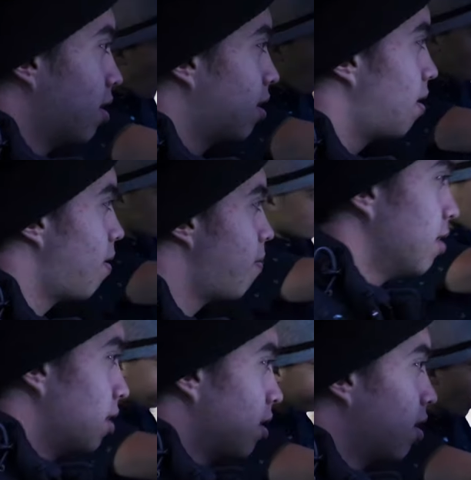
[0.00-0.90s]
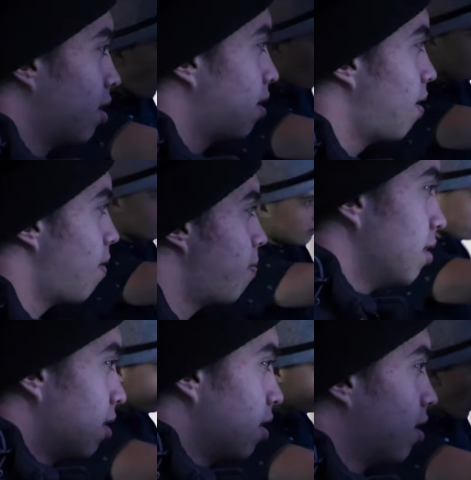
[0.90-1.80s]
But as we see now,
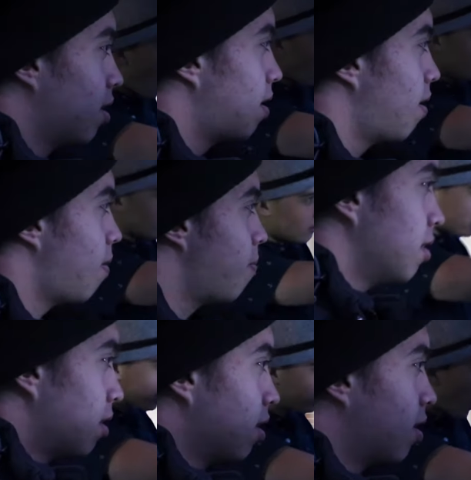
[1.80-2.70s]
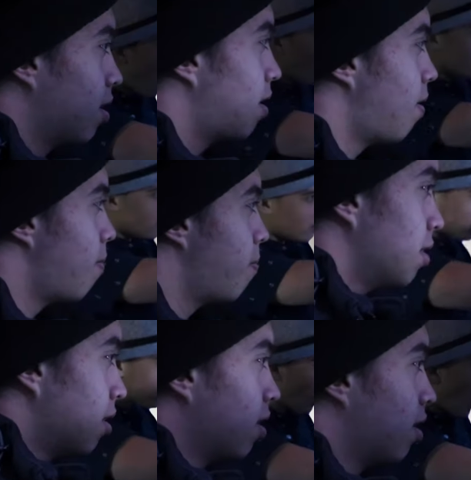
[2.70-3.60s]
we get a nice looking
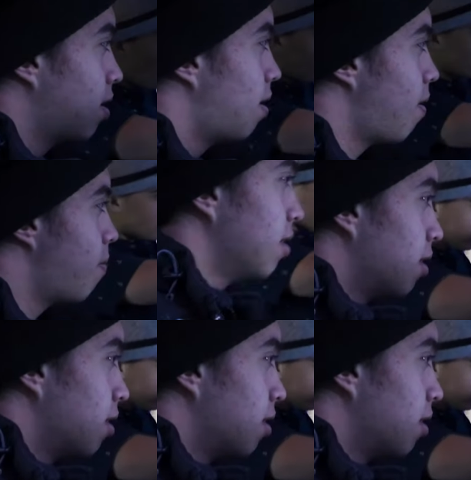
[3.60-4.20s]
shot. It looks pretty good.